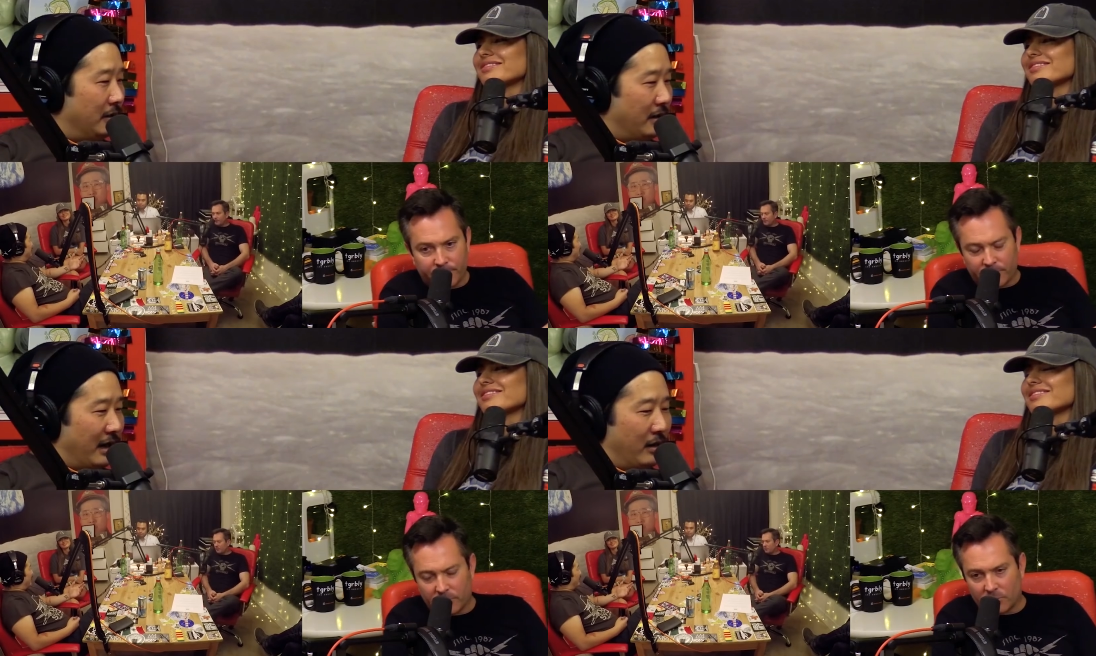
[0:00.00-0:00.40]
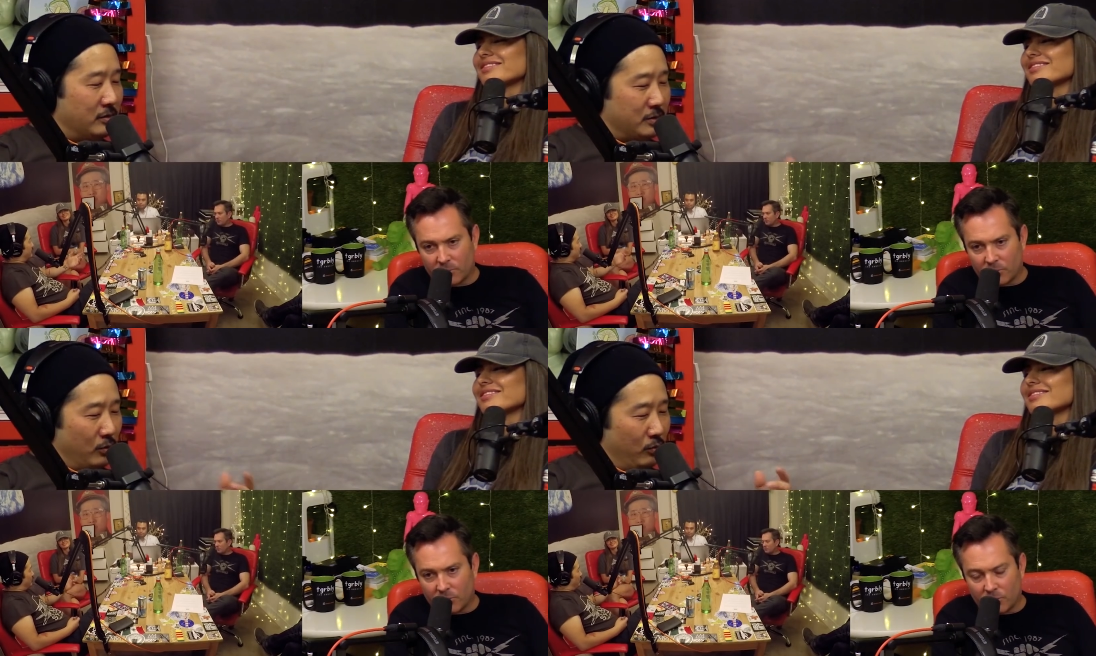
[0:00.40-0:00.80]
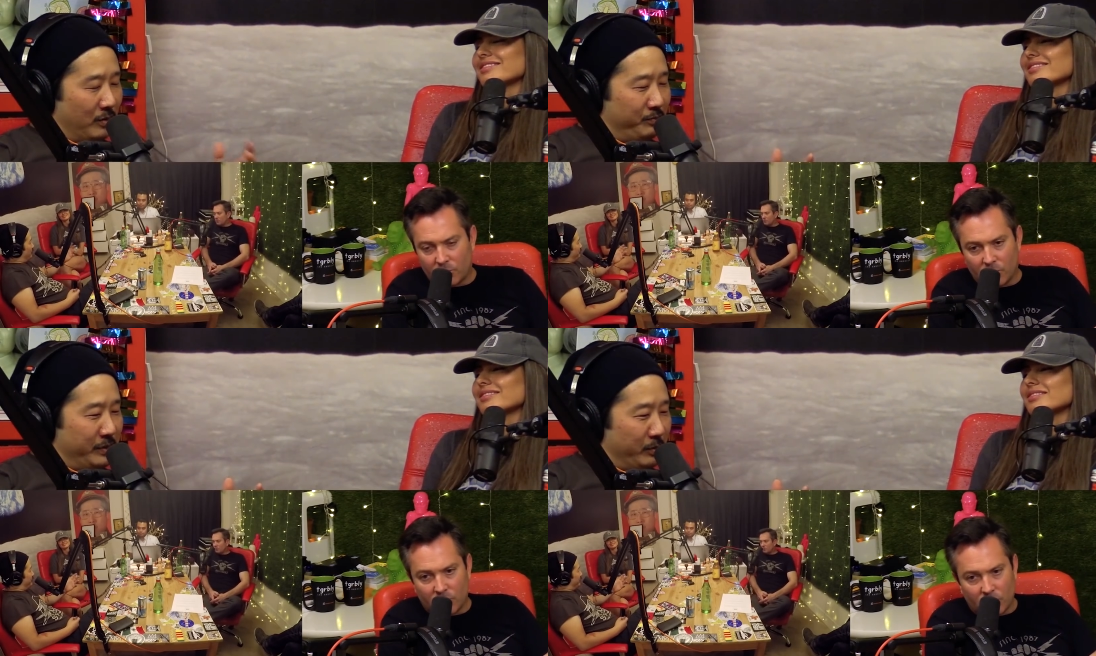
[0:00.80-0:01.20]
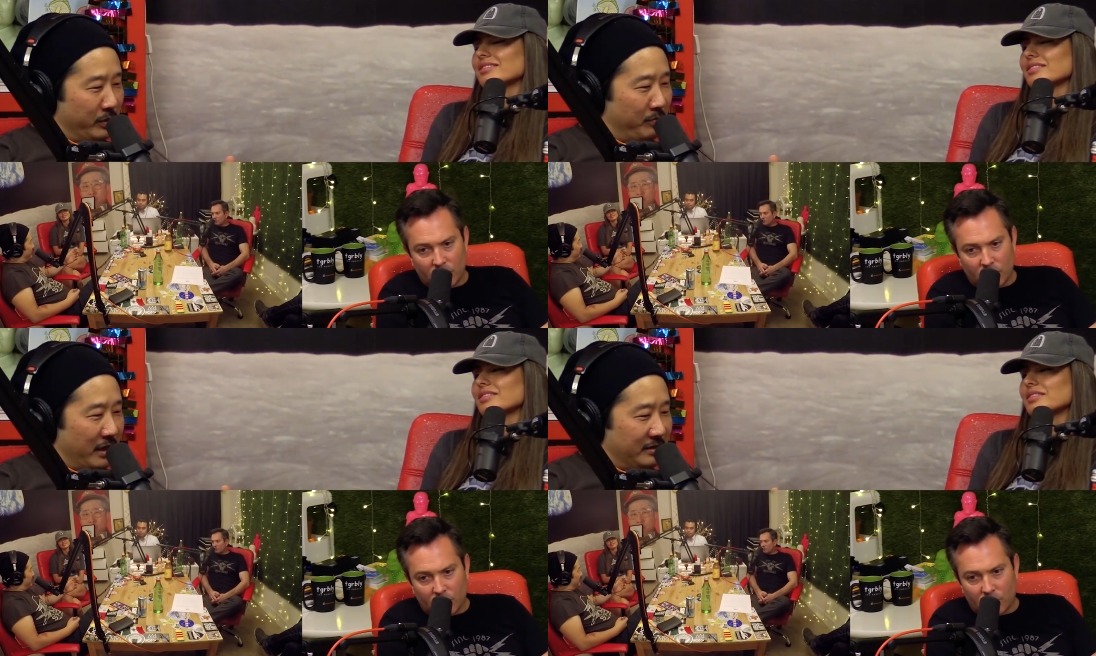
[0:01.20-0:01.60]
Speaker 1: Uh, I also want
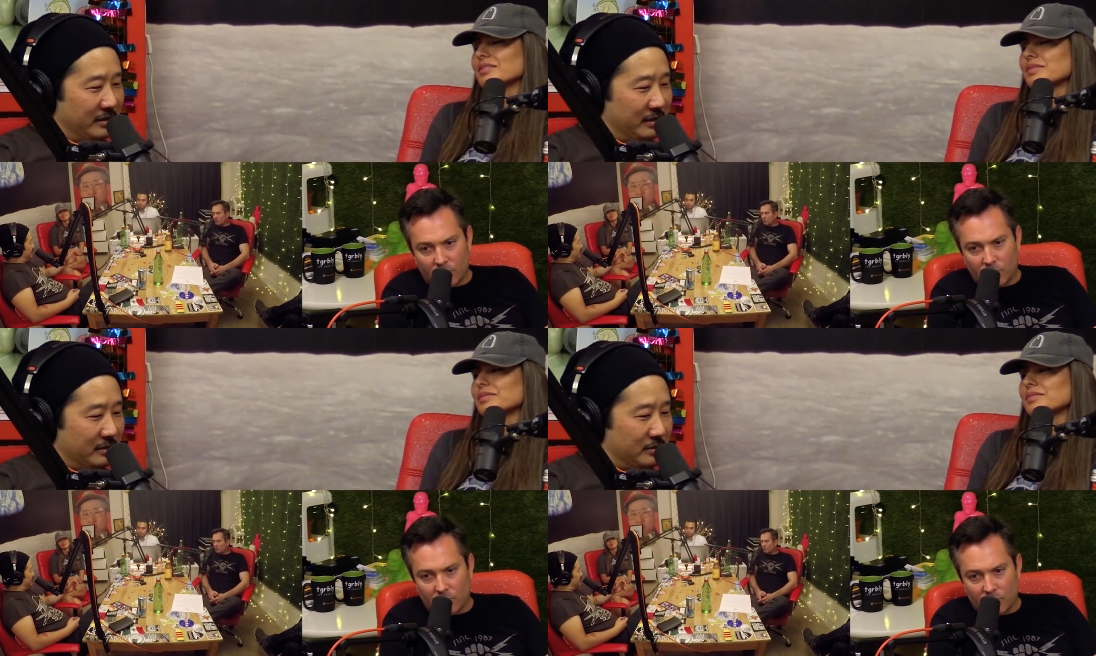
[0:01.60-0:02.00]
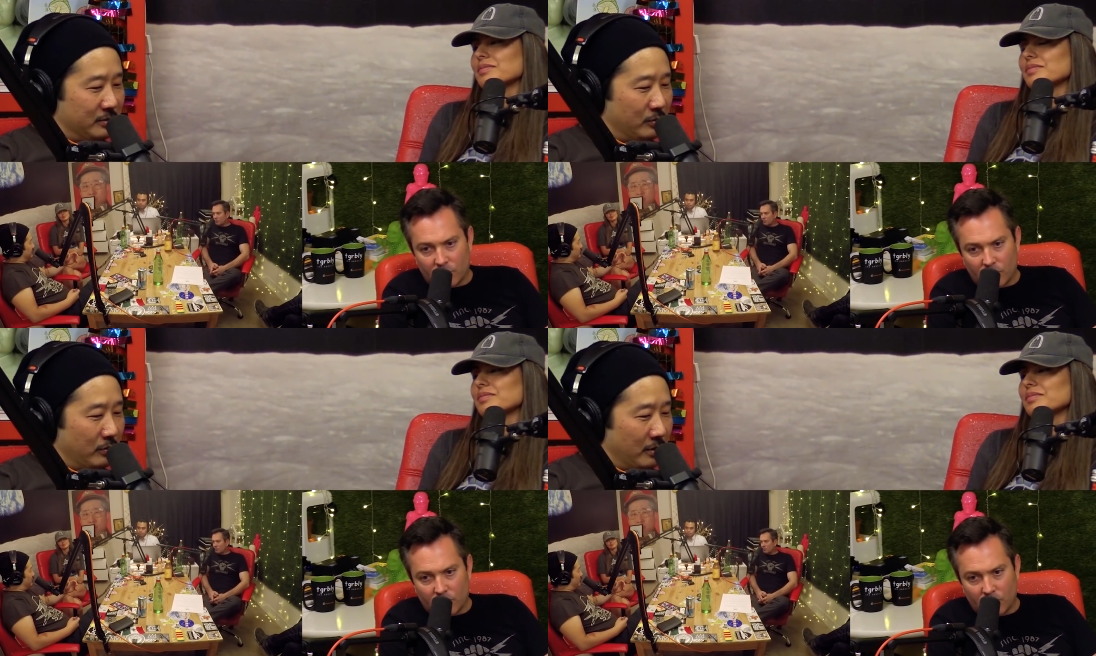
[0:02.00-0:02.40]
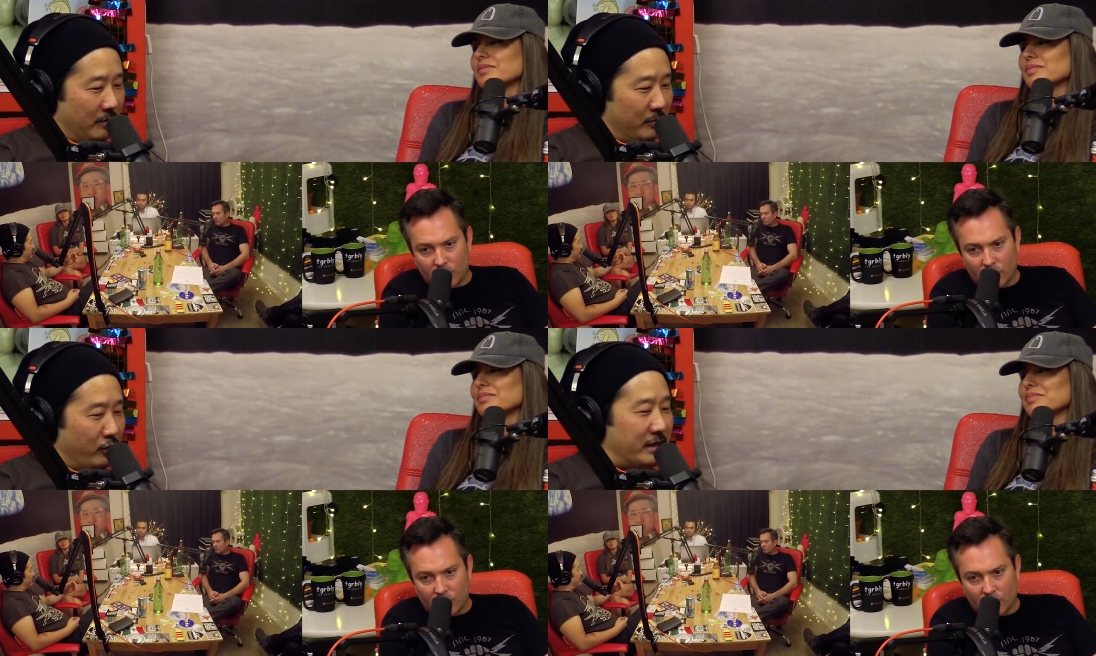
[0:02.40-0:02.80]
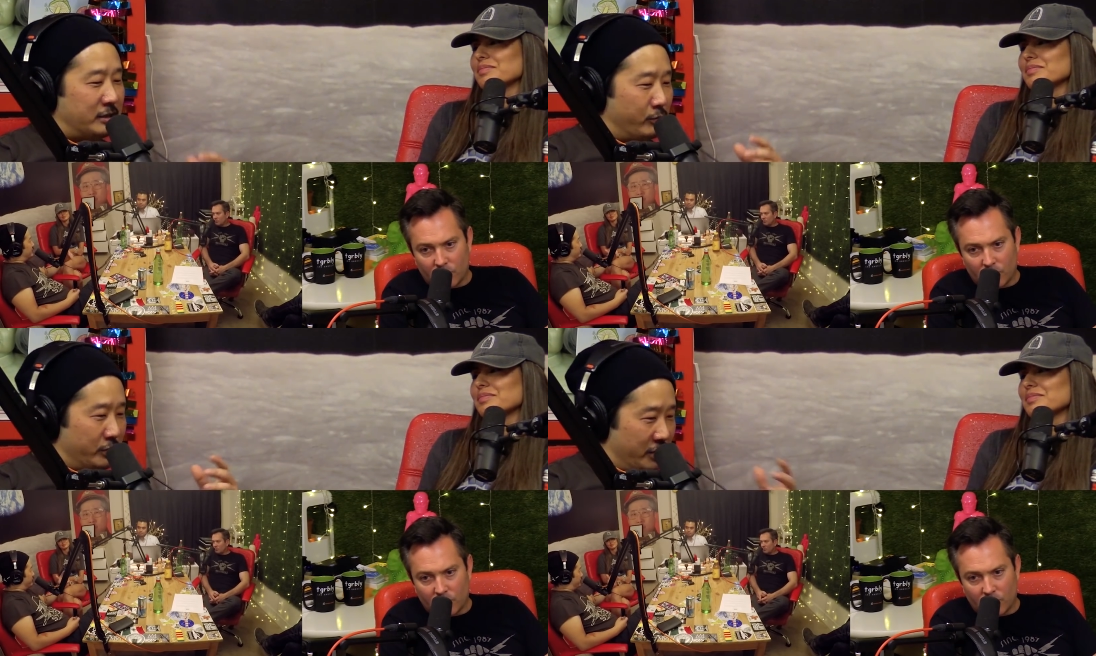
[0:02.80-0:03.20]
people to buy tickets to um,
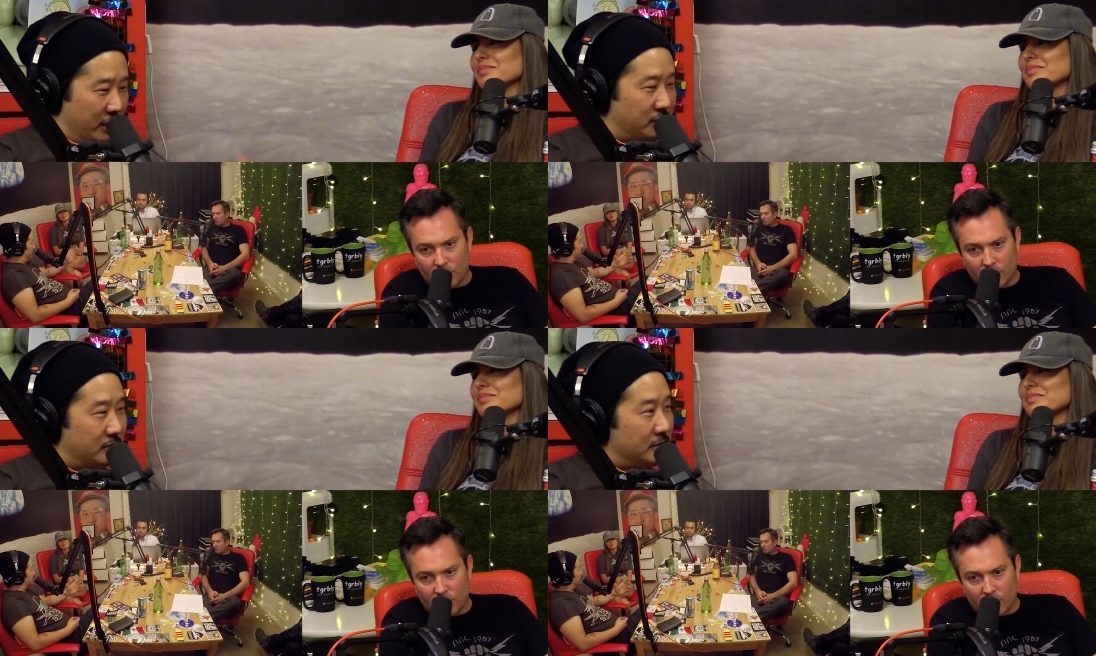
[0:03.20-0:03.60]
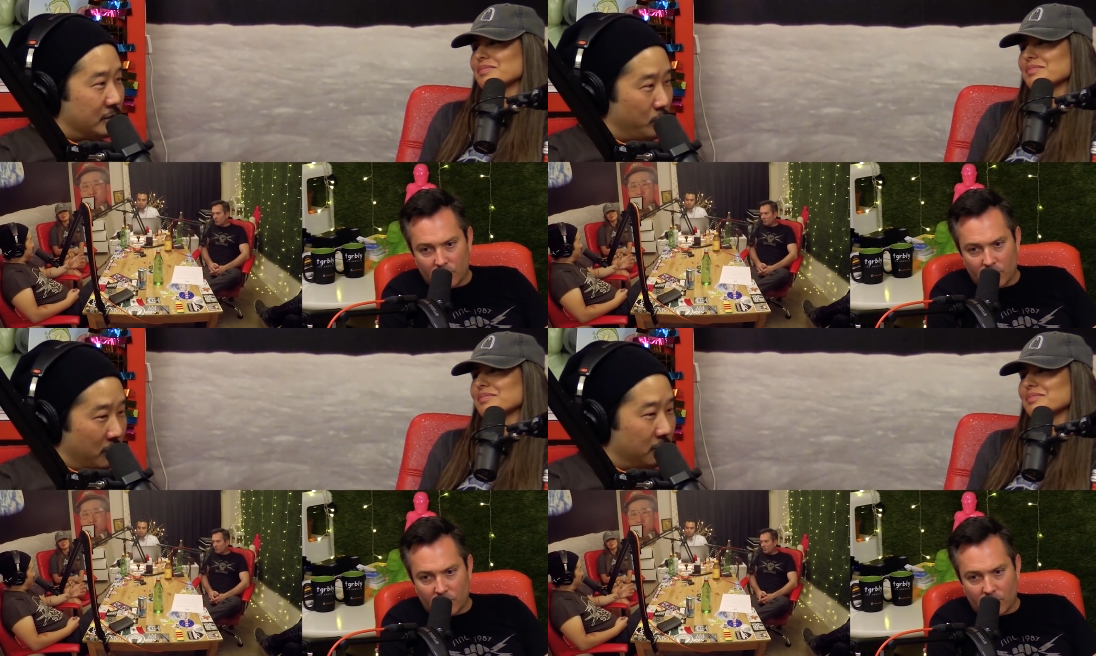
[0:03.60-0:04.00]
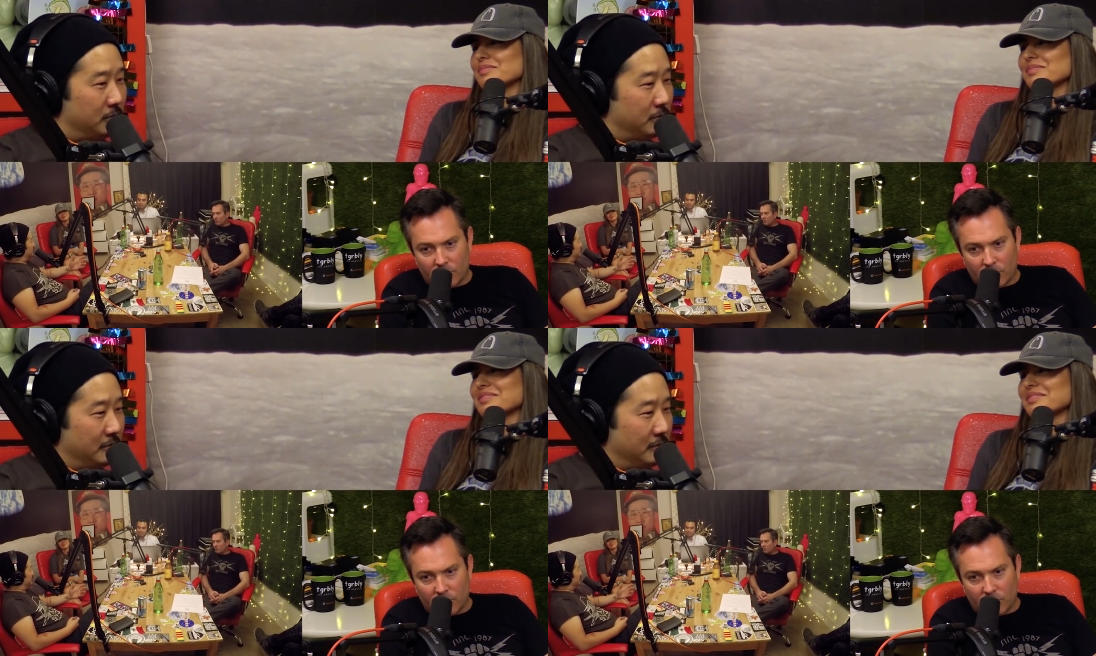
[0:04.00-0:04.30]
Crazy Rich Asians as well.